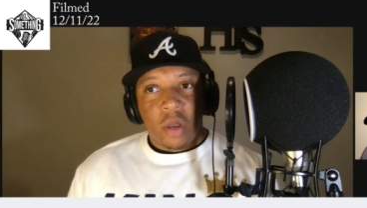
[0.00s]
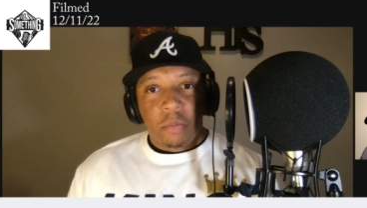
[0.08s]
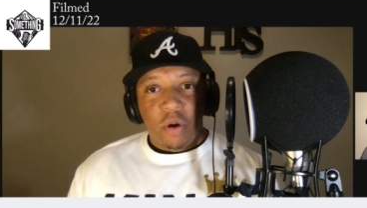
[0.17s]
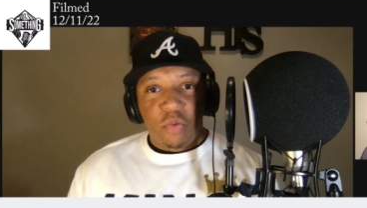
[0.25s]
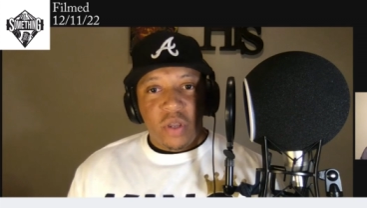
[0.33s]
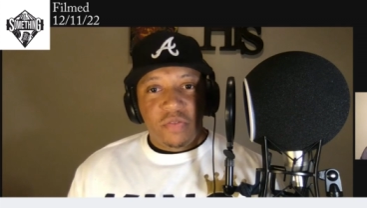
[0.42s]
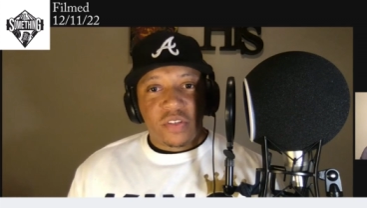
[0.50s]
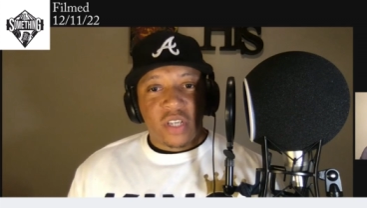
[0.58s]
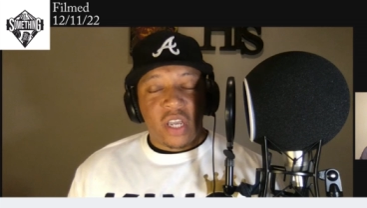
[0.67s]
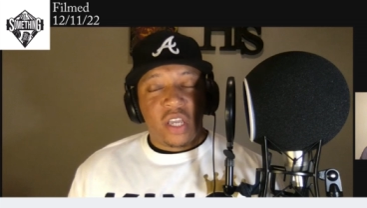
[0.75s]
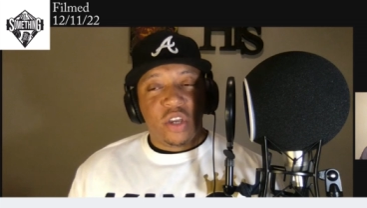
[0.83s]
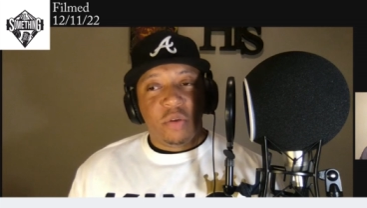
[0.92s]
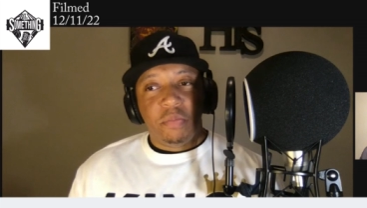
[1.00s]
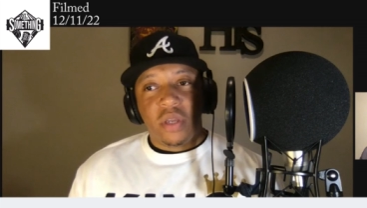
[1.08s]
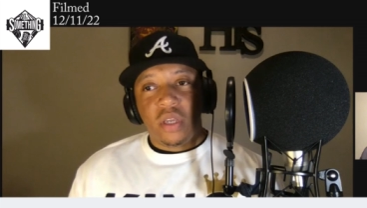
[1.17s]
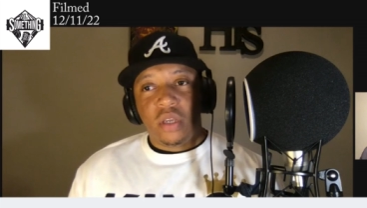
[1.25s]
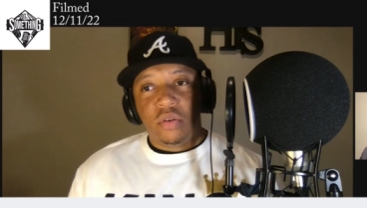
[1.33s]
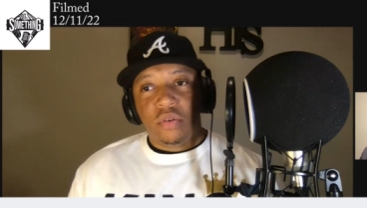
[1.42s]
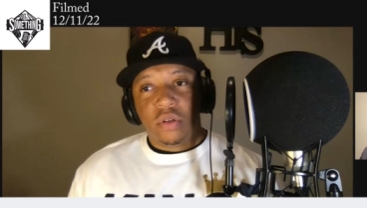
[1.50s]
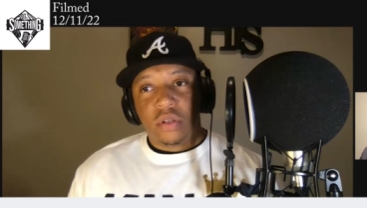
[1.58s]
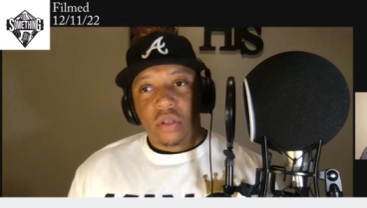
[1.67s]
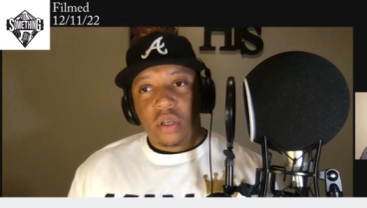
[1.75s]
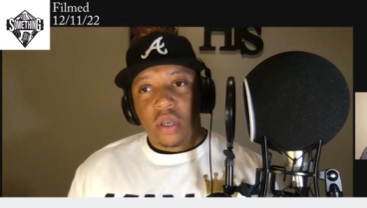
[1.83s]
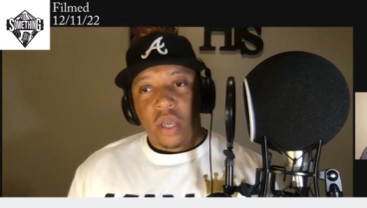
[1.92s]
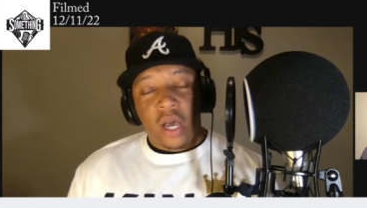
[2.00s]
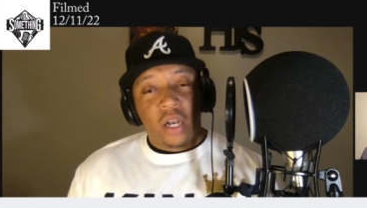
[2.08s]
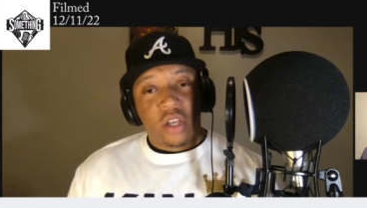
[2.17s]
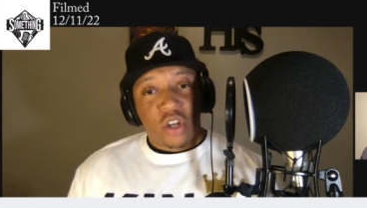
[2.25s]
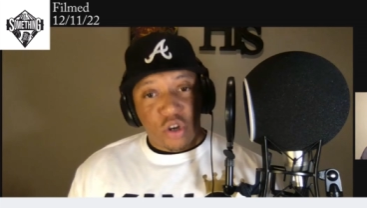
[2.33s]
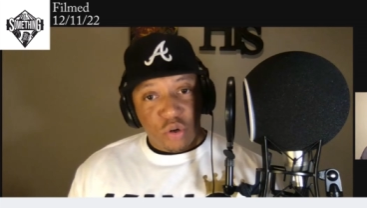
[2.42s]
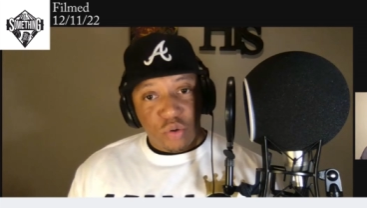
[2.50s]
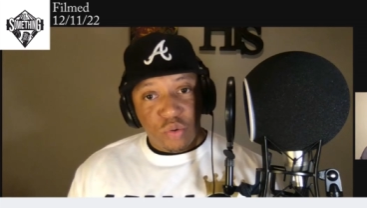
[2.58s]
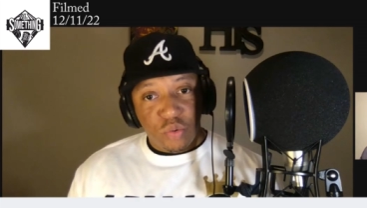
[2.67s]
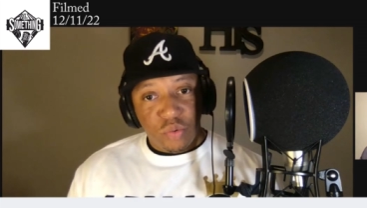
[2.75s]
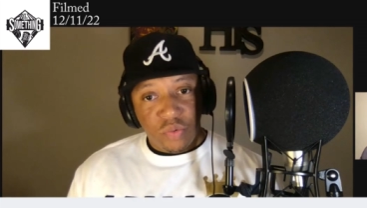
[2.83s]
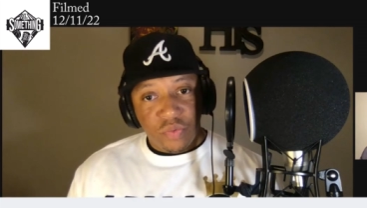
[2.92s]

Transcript: but we've seen him be hella cool